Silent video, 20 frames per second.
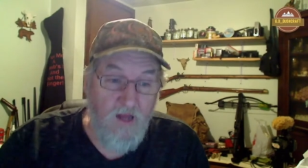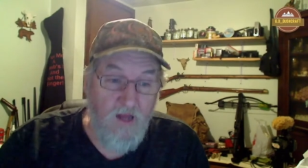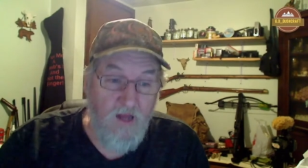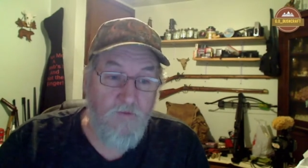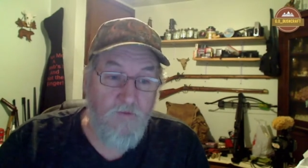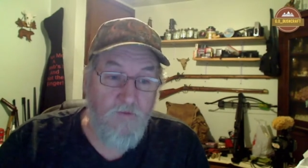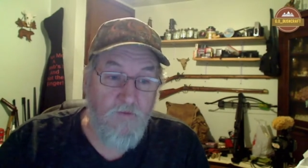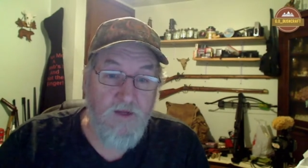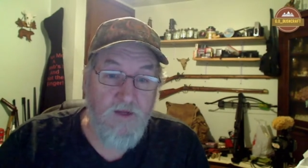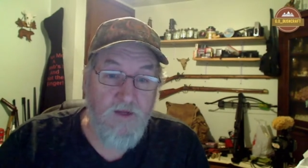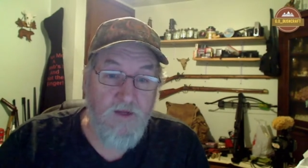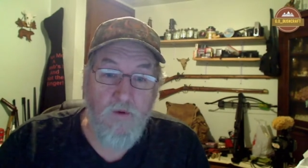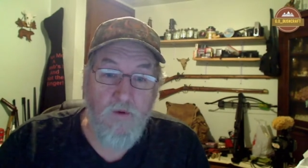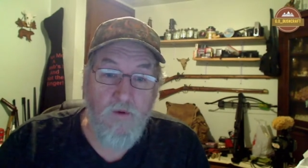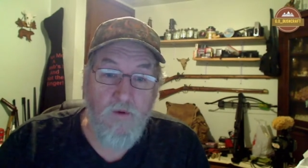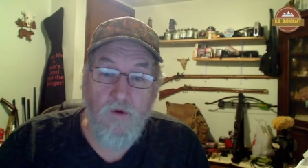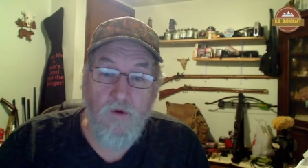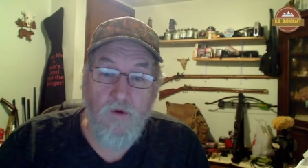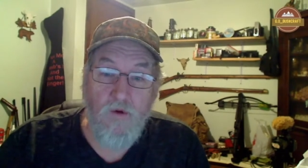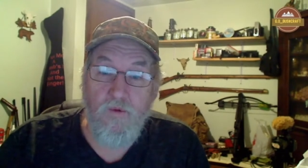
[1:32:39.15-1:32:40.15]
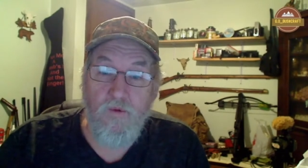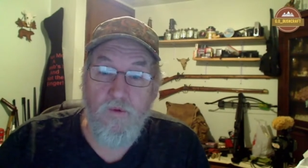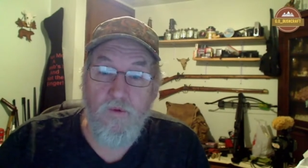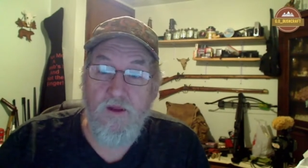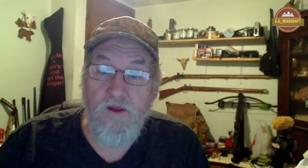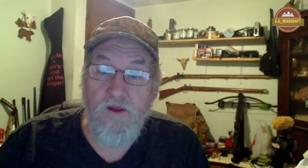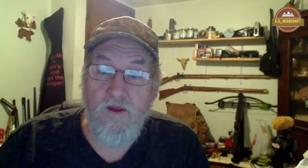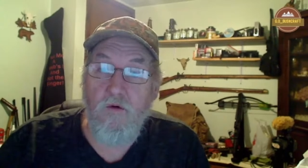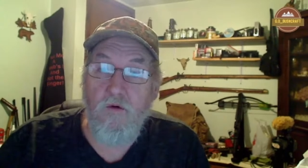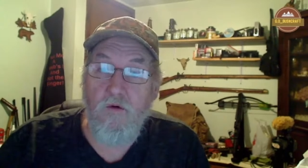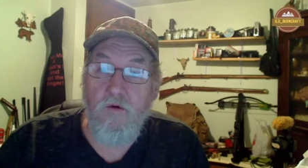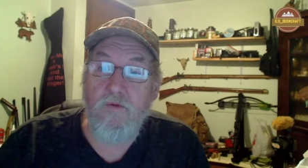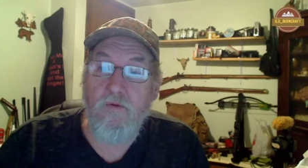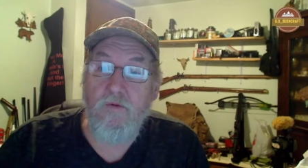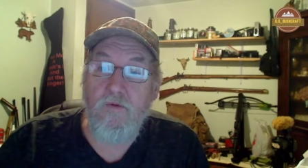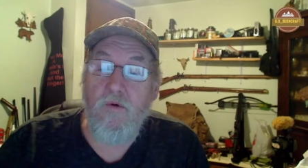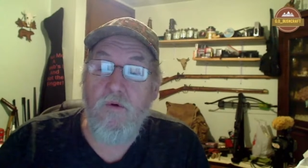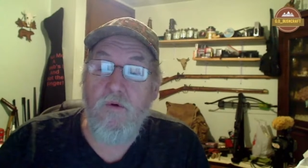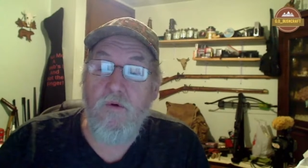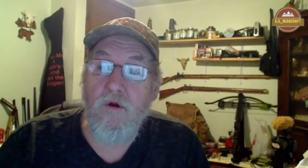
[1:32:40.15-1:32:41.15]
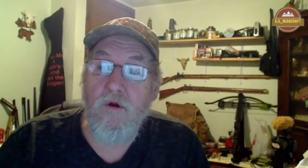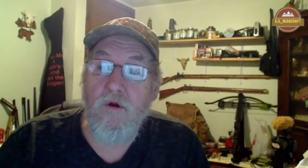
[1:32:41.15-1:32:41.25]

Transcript: what they were worth, what they're going for,